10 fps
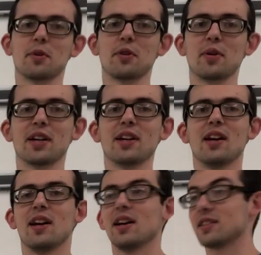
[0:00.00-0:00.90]
you're doing
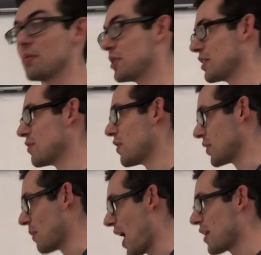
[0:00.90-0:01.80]
something
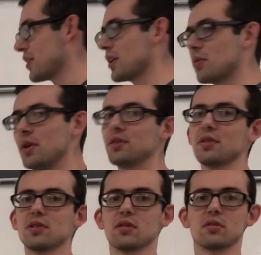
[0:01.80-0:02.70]
involving math and equations.